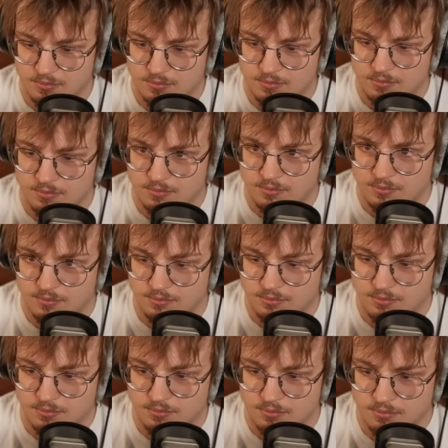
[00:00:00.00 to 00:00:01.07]

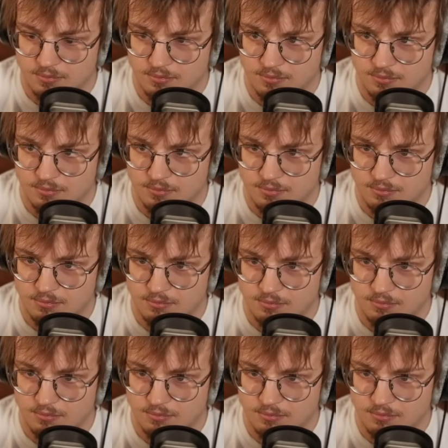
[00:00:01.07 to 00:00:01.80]
Nobody speaks.